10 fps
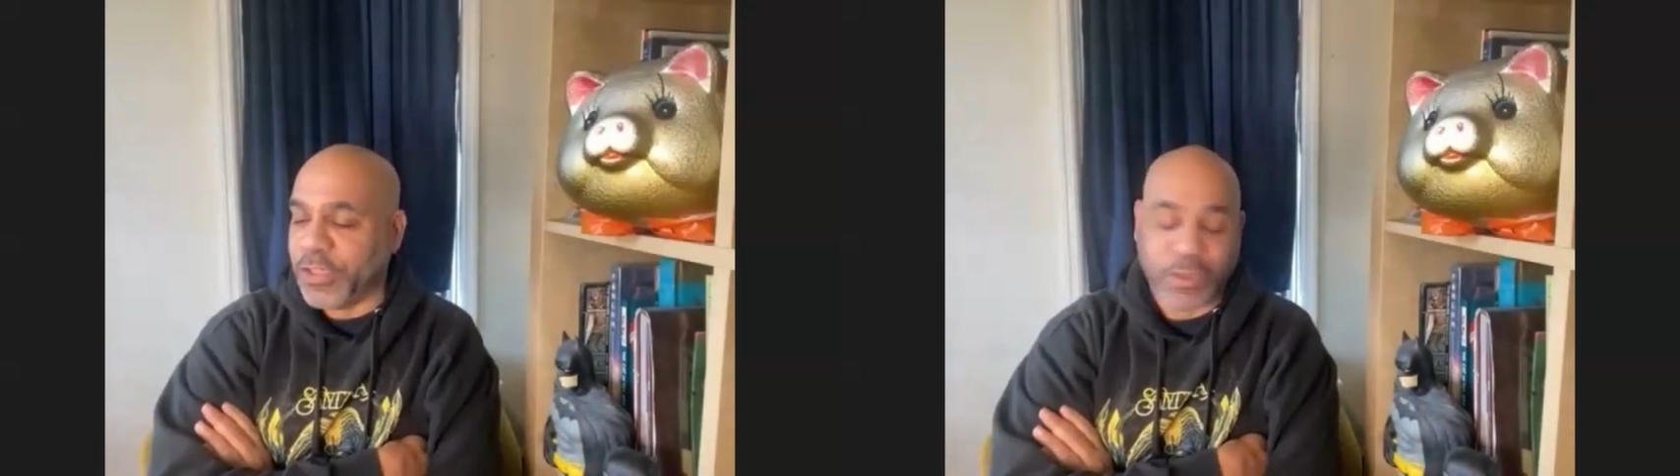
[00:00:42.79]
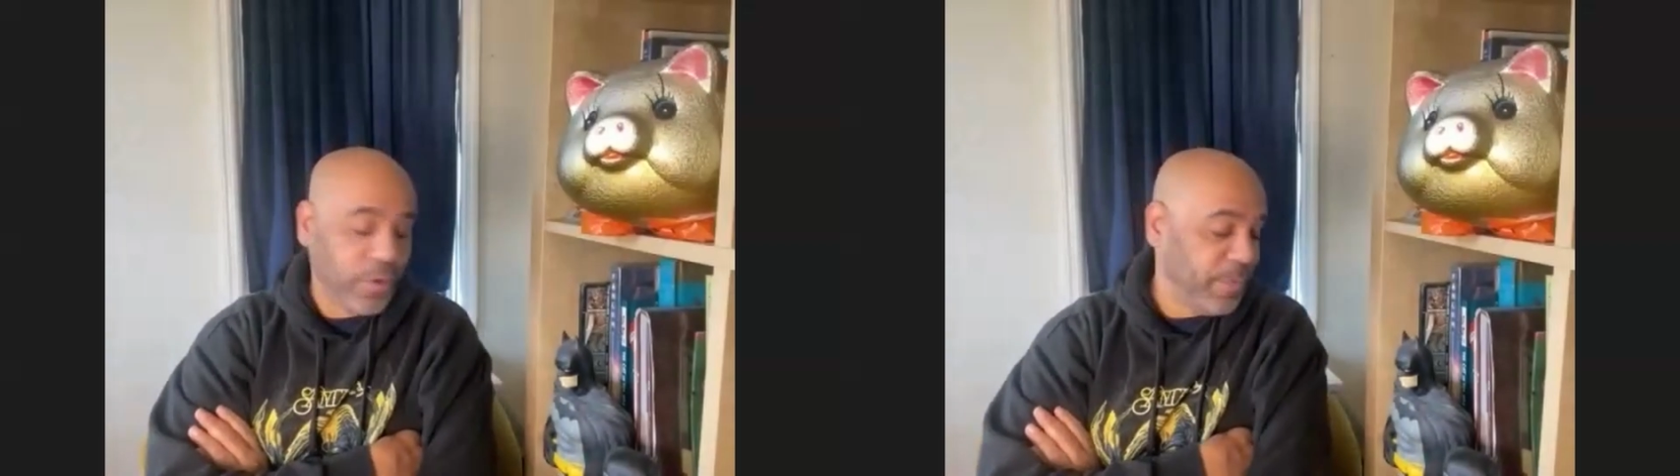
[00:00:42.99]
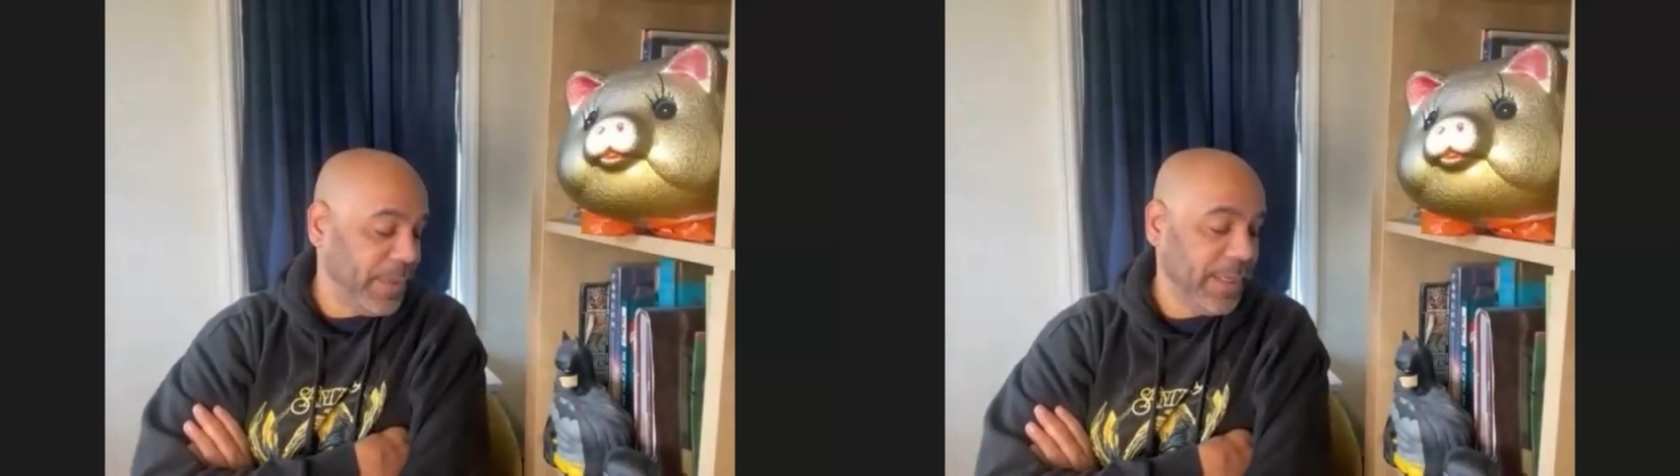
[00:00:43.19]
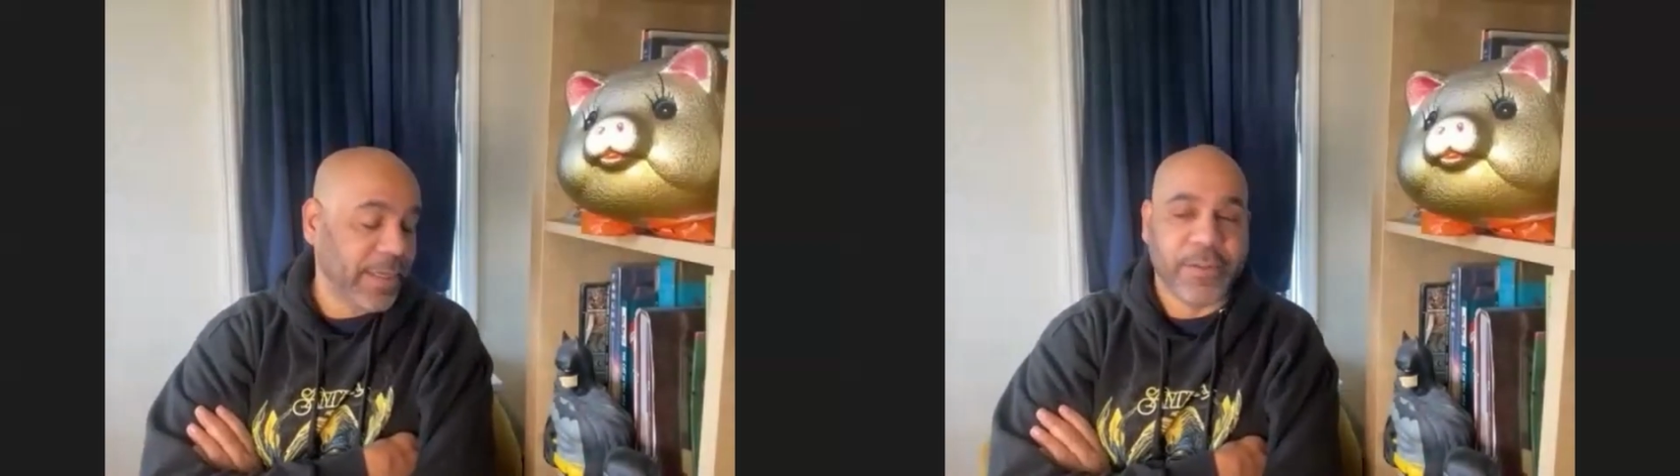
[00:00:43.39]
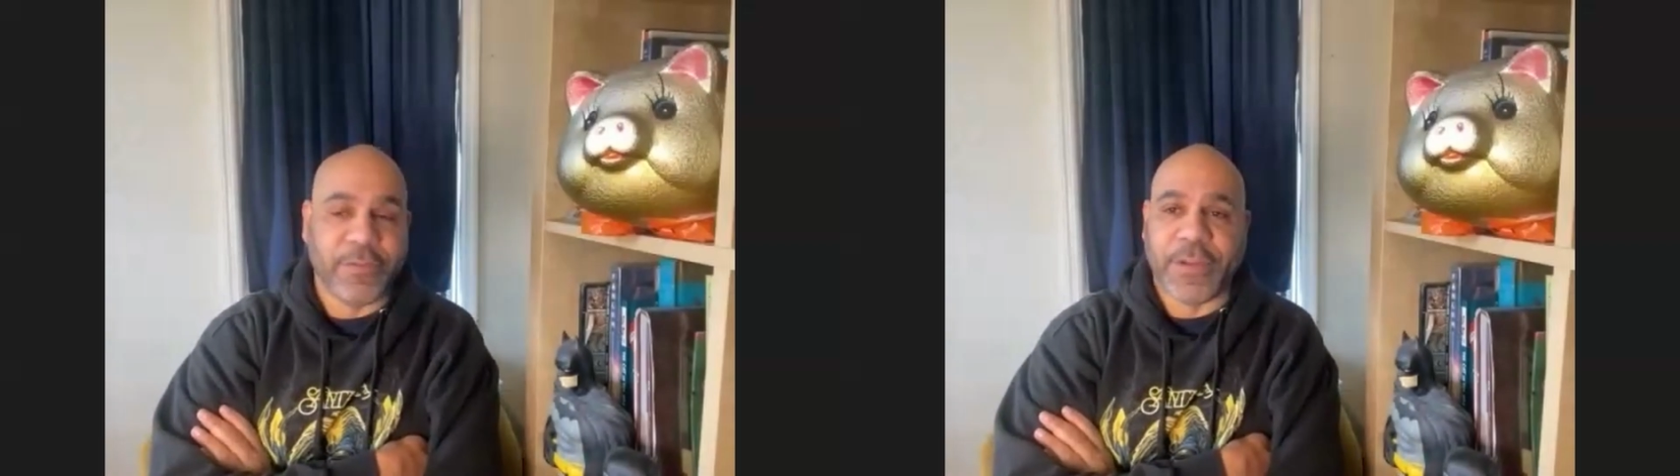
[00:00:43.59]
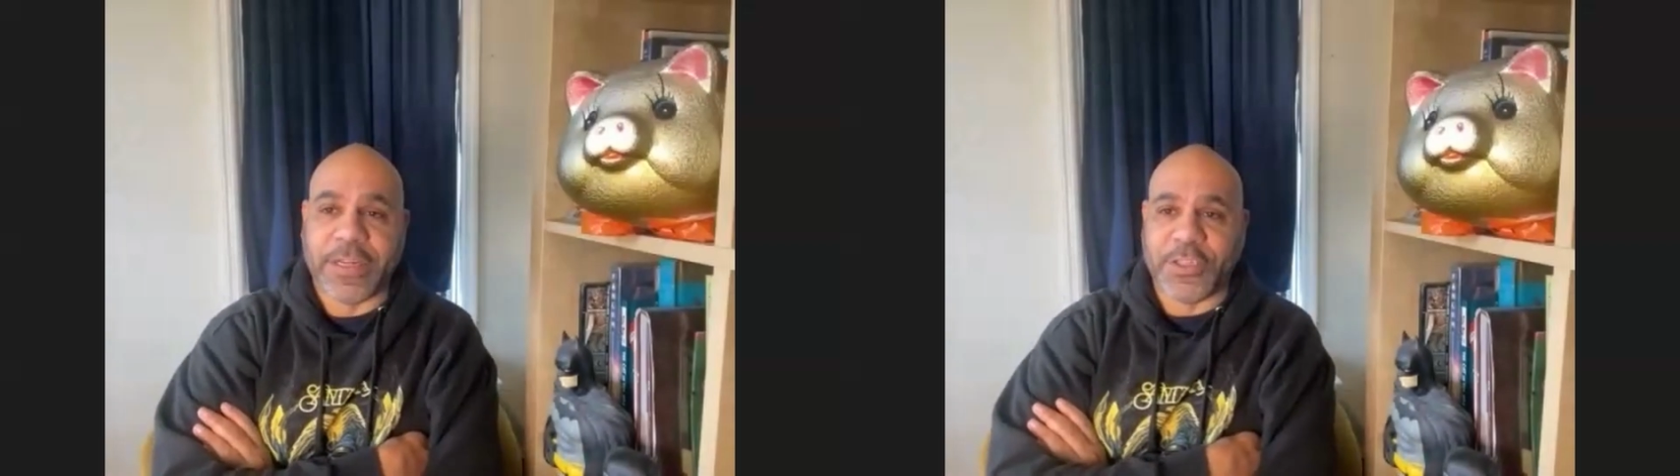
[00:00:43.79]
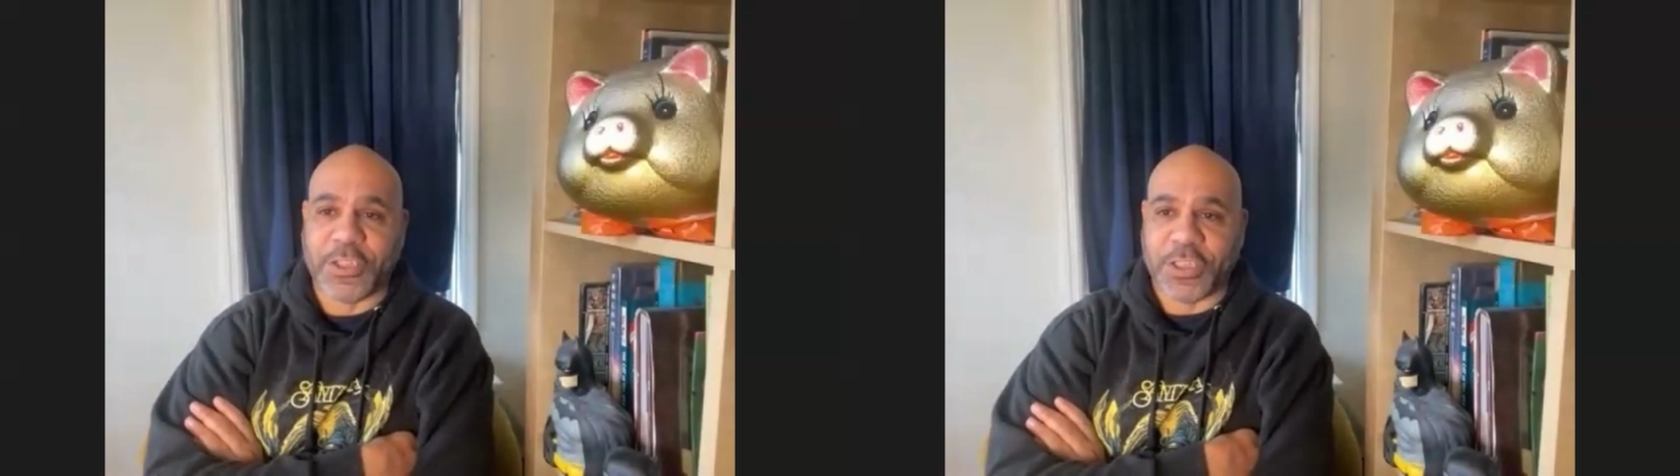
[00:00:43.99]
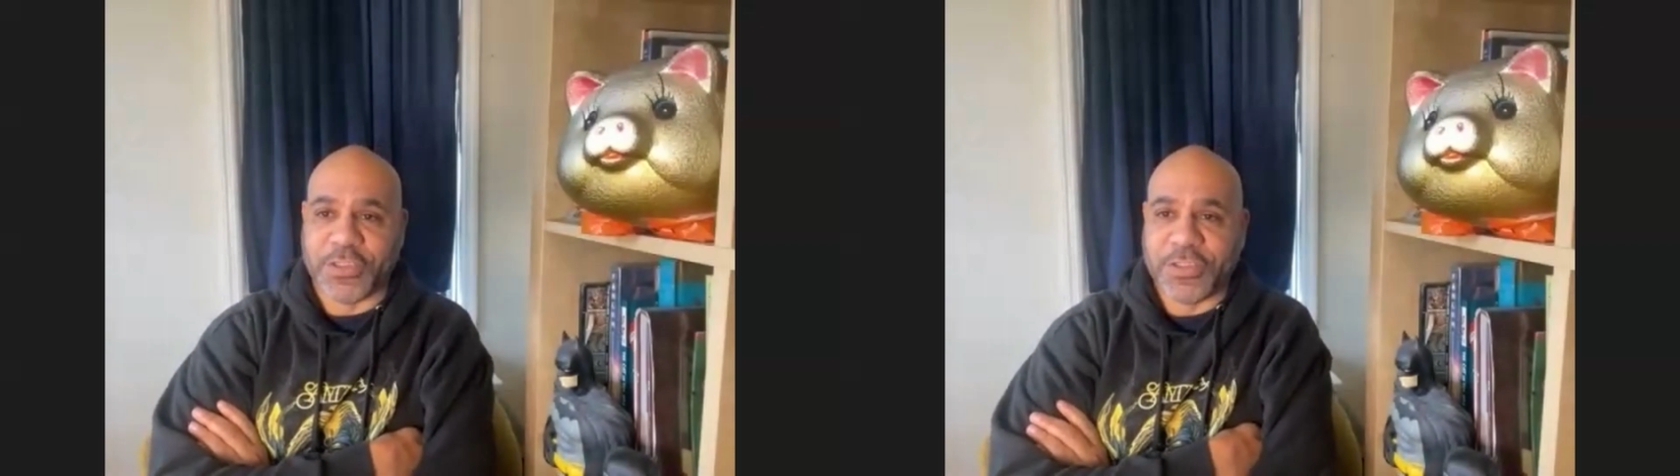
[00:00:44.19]
European
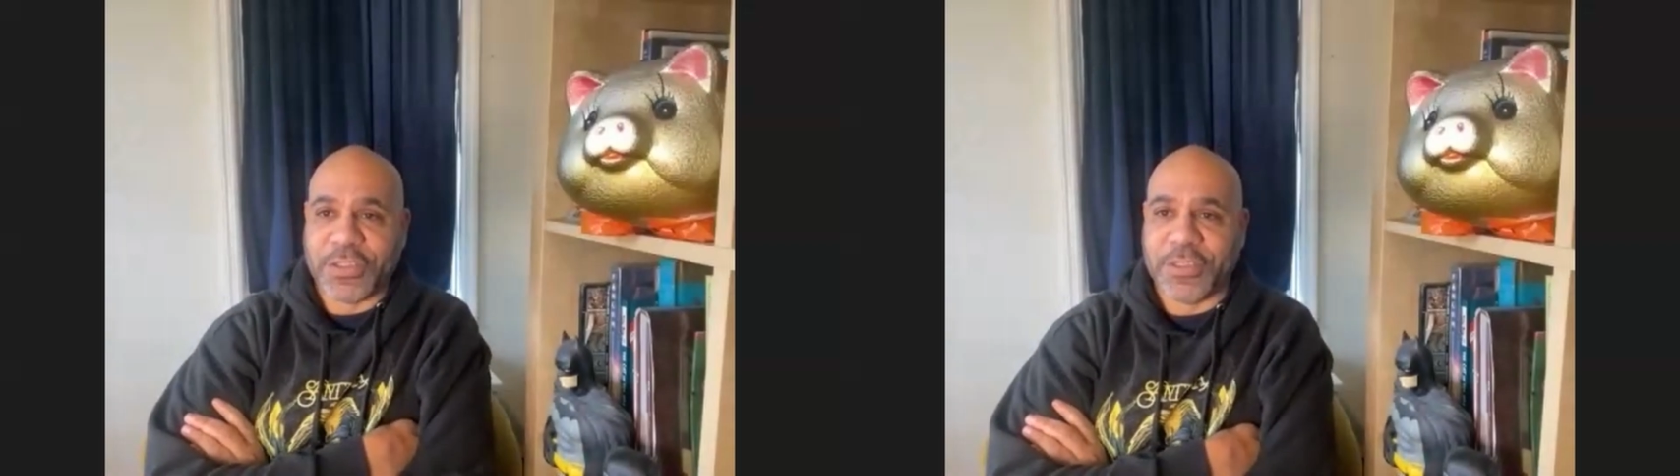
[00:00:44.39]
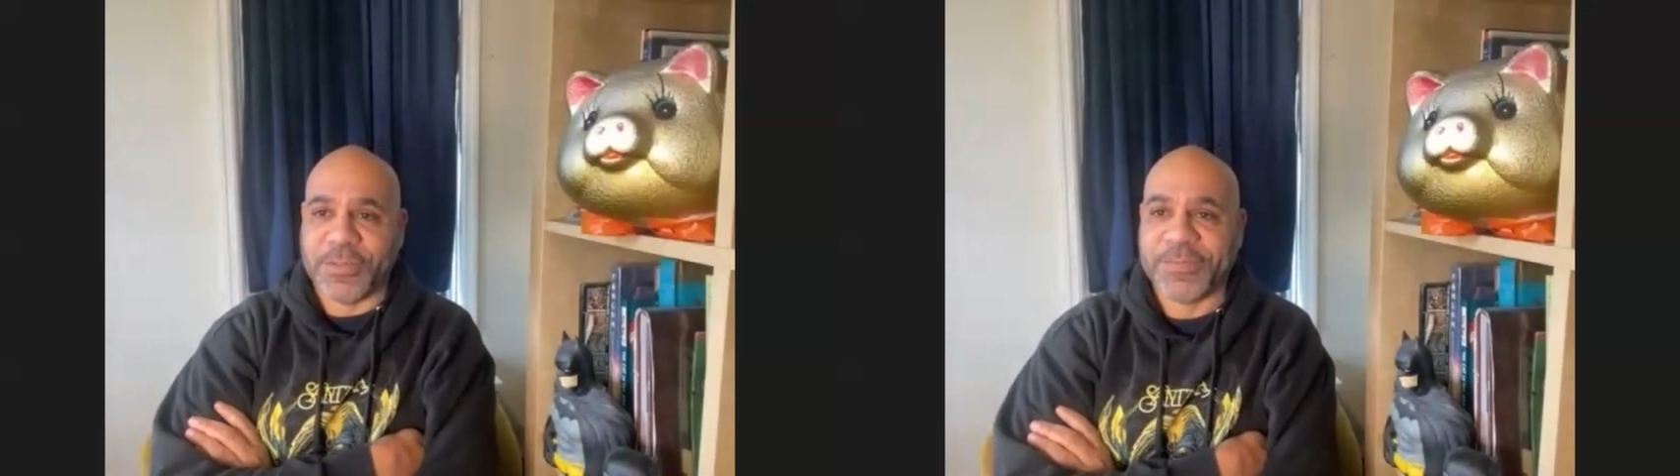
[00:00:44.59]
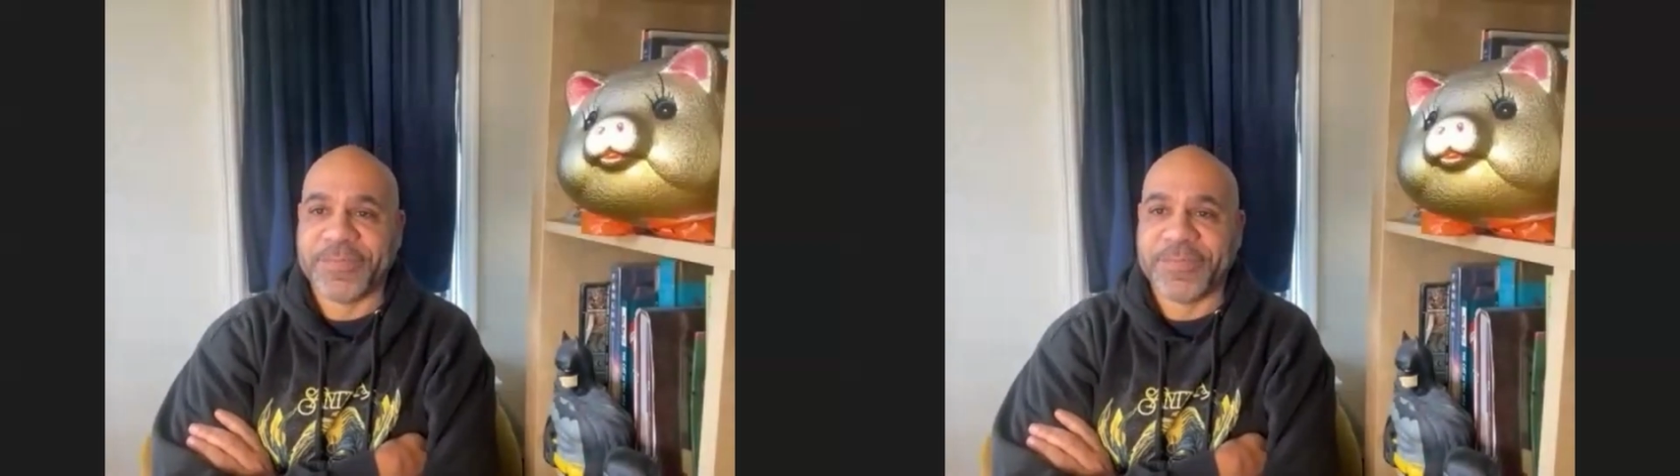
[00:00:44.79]
adventures?